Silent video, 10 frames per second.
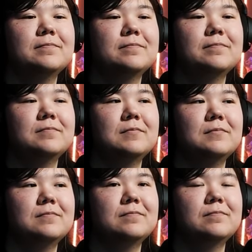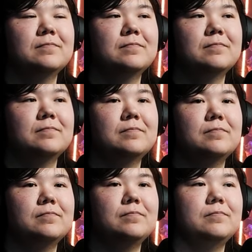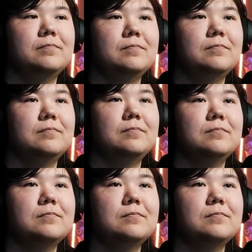(silence)